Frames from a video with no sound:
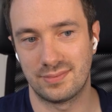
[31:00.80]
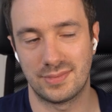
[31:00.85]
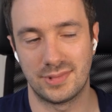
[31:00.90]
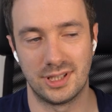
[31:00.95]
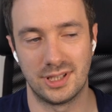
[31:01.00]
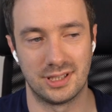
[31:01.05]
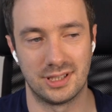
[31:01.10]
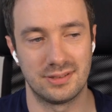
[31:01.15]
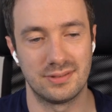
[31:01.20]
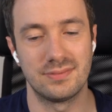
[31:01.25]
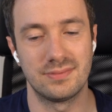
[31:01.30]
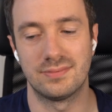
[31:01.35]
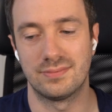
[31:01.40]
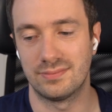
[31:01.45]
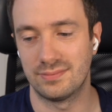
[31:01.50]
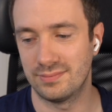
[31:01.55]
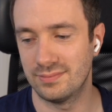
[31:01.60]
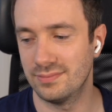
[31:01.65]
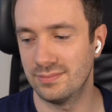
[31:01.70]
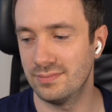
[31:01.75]

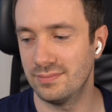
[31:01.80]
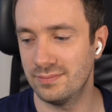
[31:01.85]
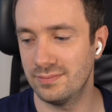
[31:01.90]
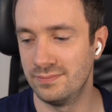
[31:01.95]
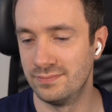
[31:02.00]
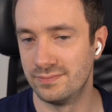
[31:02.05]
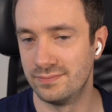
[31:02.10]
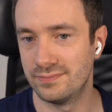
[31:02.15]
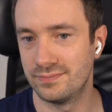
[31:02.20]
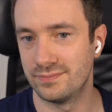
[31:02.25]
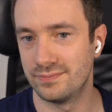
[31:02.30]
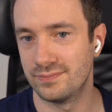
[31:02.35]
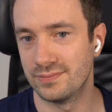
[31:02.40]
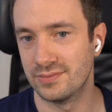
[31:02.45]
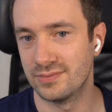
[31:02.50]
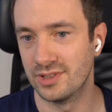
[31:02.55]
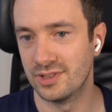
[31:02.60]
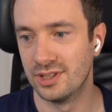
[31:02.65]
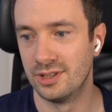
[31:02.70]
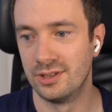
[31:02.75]
I could be wrong.
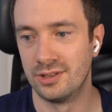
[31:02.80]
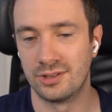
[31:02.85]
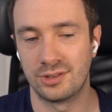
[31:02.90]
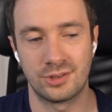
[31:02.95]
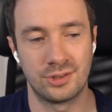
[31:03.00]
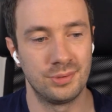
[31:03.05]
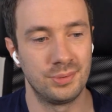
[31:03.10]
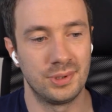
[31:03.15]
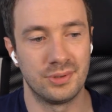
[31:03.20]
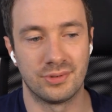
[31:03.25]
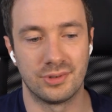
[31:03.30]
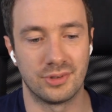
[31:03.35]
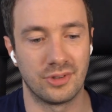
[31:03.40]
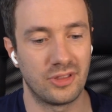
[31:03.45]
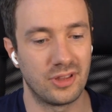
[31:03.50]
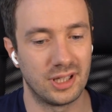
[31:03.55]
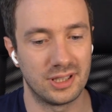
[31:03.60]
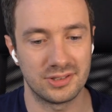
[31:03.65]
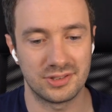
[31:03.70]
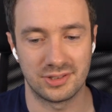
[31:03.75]
But it could be even
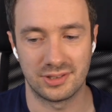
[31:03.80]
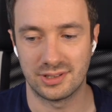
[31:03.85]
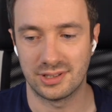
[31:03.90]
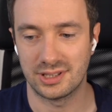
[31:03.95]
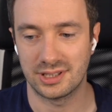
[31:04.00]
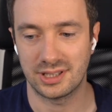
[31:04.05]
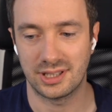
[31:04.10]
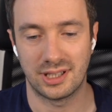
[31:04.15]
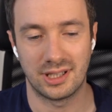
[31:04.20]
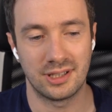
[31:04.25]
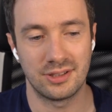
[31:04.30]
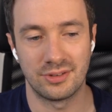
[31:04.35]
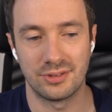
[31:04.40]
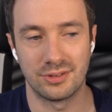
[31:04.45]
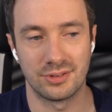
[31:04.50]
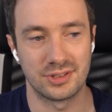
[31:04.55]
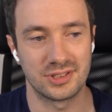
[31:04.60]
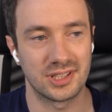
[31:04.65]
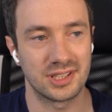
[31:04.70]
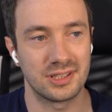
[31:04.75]
1,000. Like, I don't know
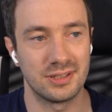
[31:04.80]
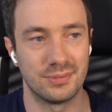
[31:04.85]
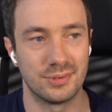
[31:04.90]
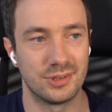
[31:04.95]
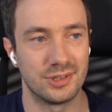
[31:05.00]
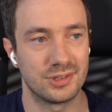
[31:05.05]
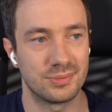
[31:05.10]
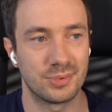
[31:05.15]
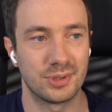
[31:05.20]
exactly, but it's